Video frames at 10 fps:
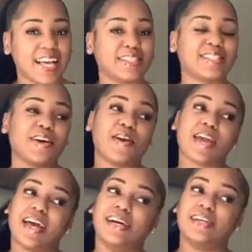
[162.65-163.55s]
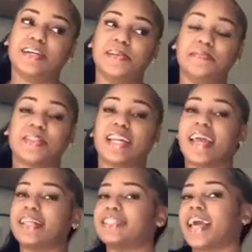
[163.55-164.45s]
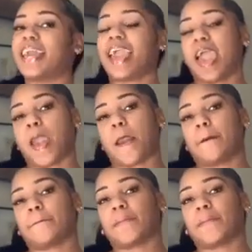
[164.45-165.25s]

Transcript: So yeah, um, the next day came,